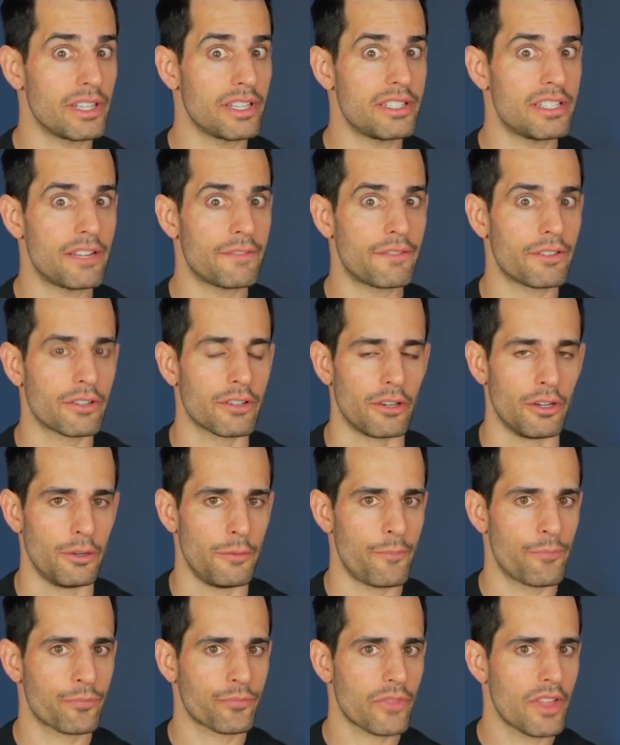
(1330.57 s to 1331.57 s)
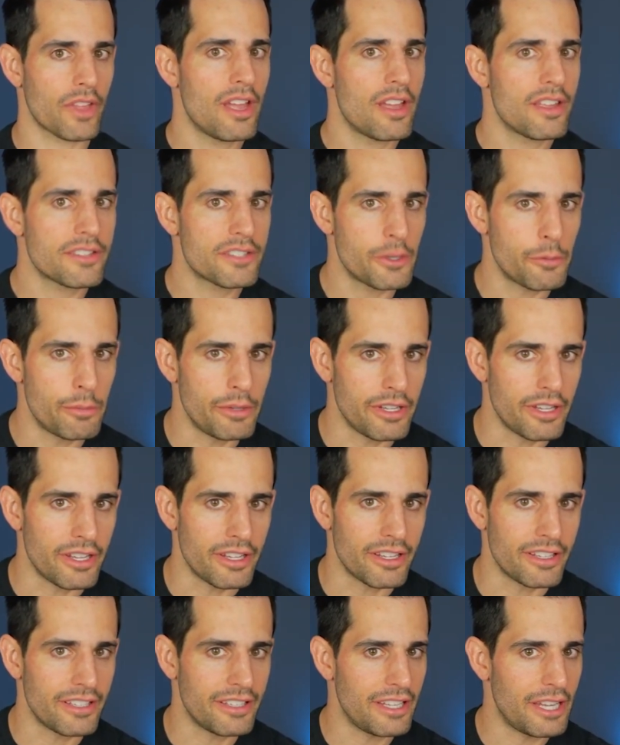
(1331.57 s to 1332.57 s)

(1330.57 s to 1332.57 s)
really difficult to be